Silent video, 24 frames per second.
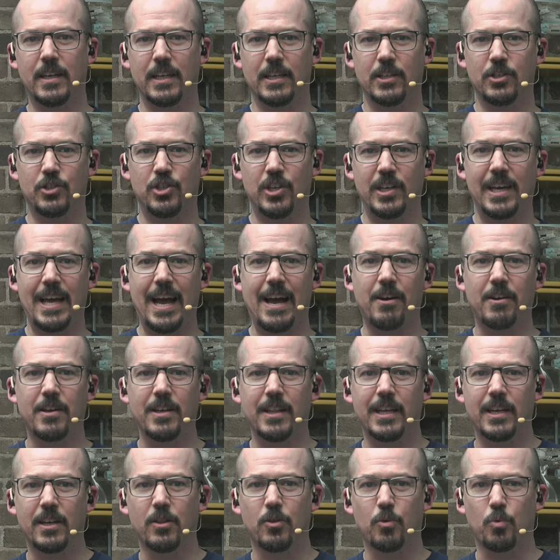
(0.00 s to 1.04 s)
she
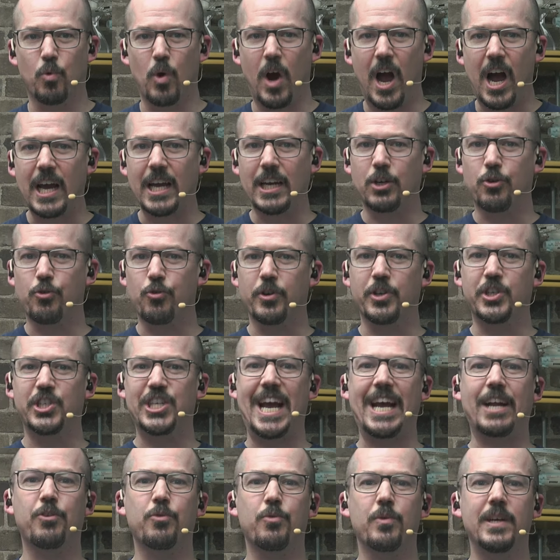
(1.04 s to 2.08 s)
calculated the rocket
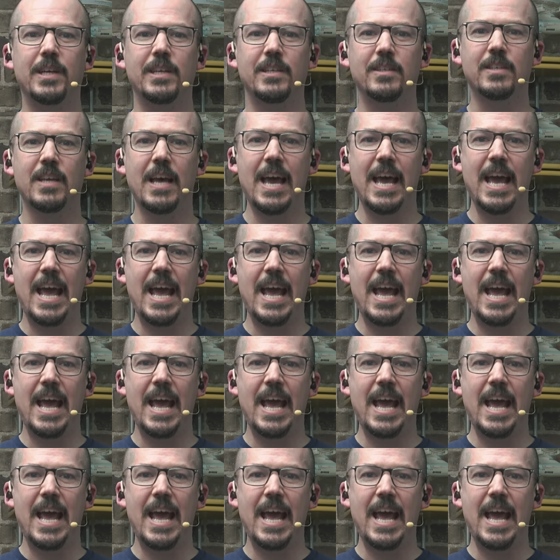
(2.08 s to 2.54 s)
trajectories